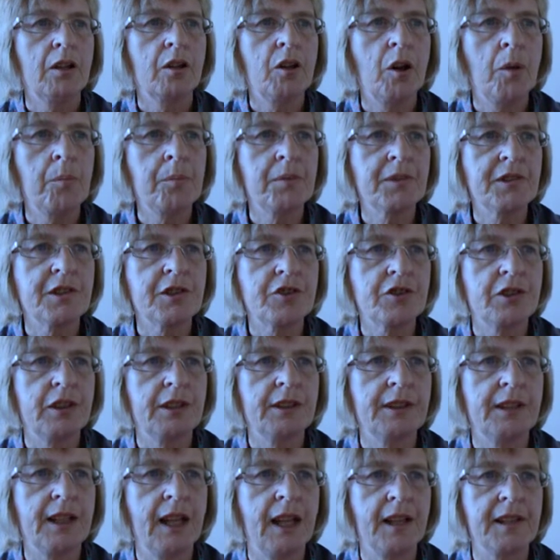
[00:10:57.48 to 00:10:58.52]

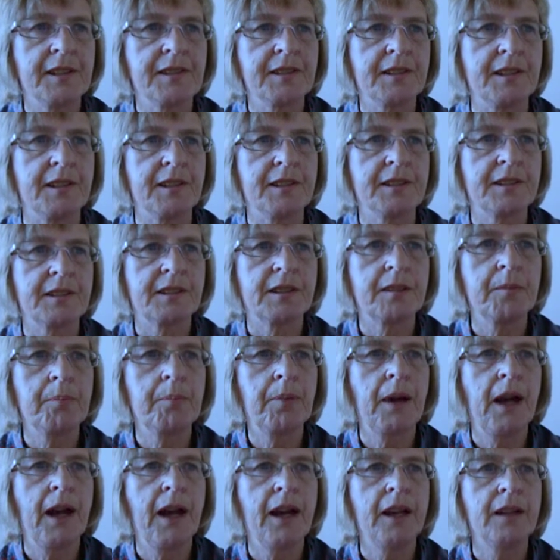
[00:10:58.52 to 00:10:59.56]
Compositional analysis
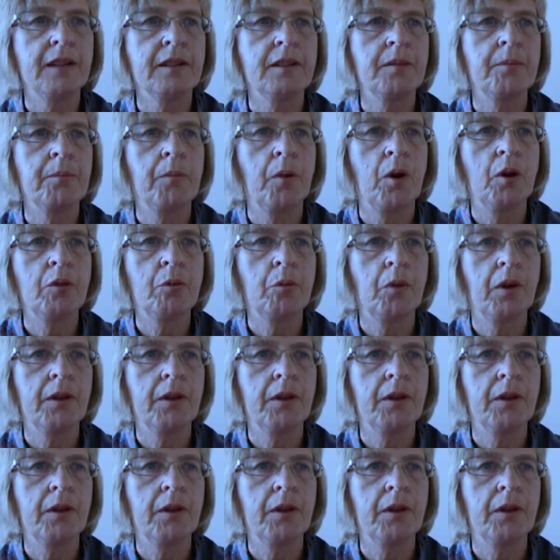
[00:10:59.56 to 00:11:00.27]
compared MON